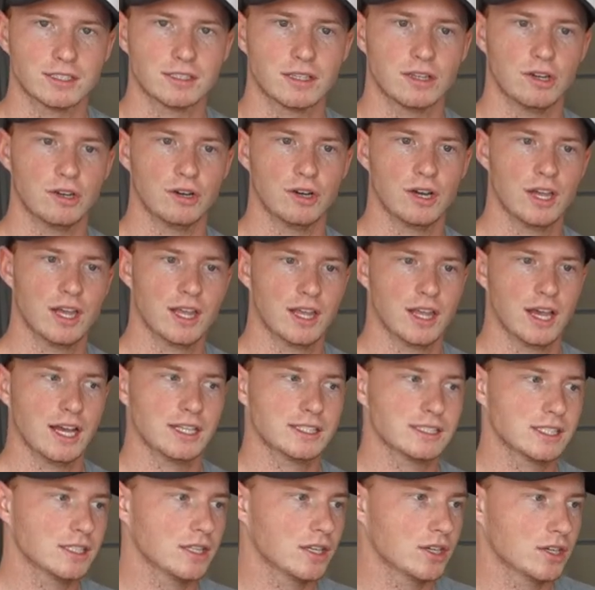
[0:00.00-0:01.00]
So
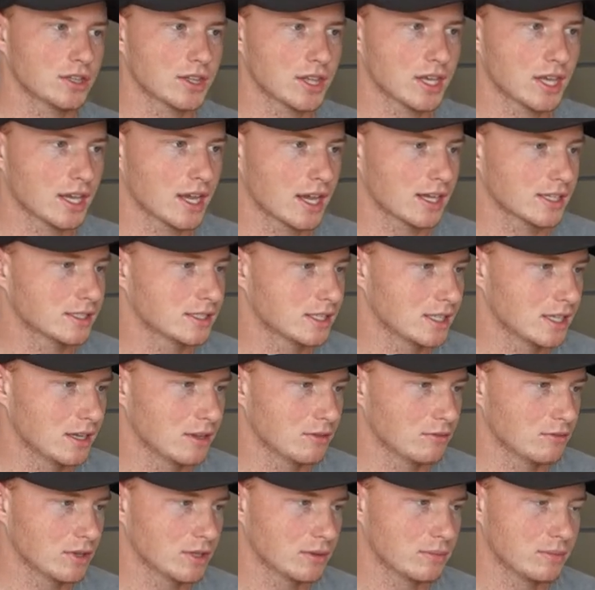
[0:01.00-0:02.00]
that's another thing I
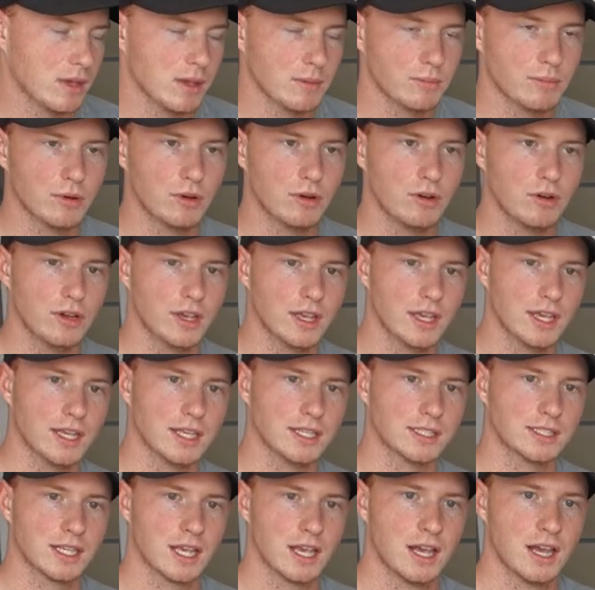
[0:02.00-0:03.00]
see with people
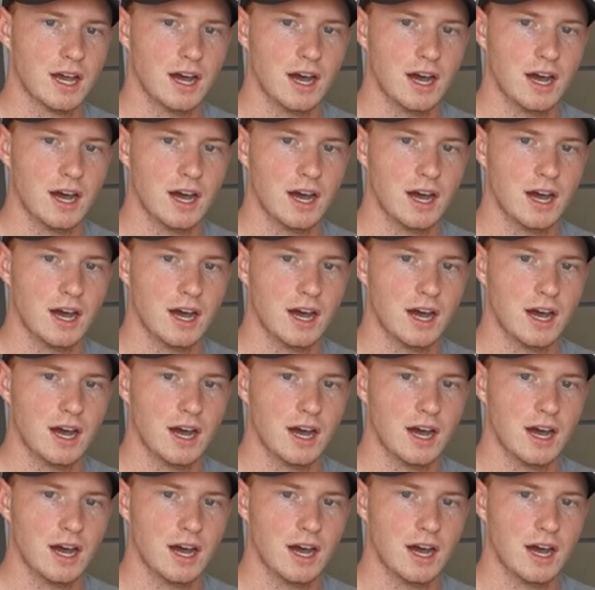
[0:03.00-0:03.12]
is,